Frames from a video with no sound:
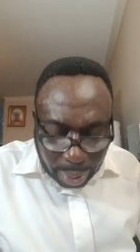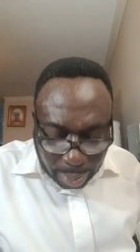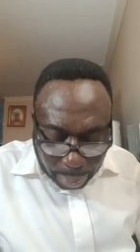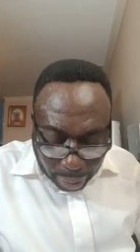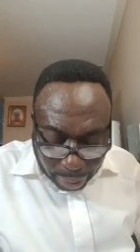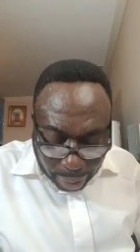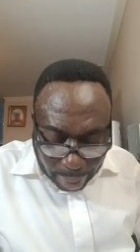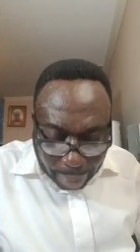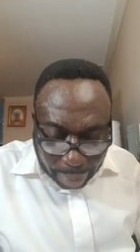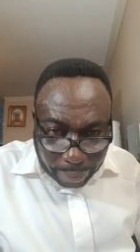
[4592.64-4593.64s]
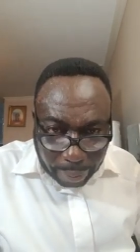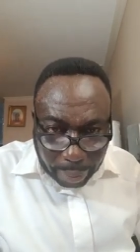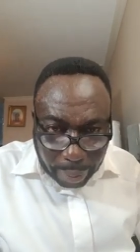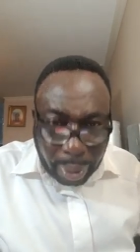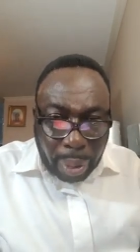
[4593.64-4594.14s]
Me pa
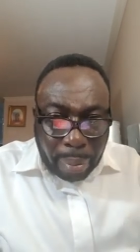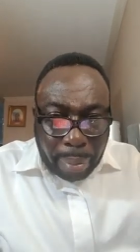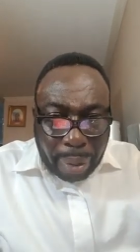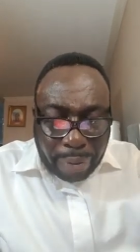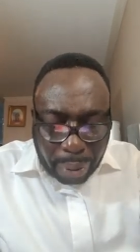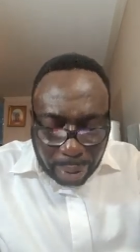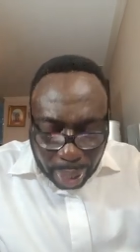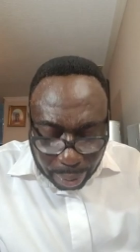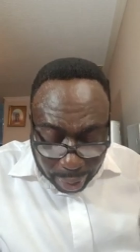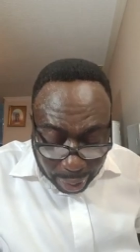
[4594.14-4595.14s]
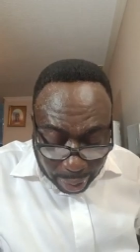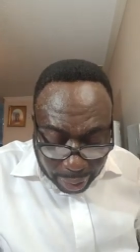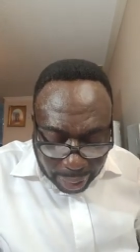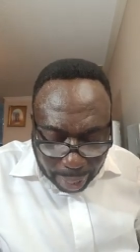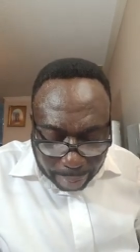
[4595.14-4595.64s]
me me fro now
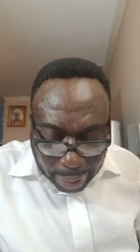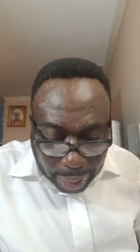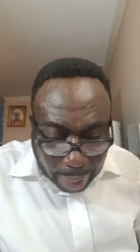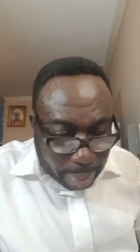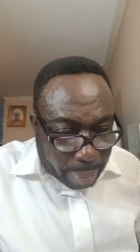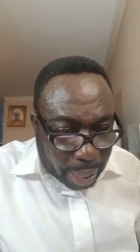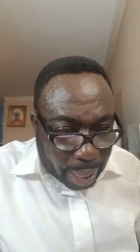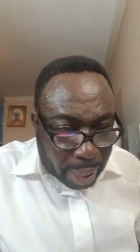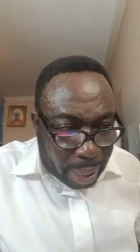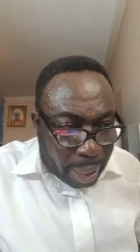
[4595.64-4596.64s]
the numbers mamina.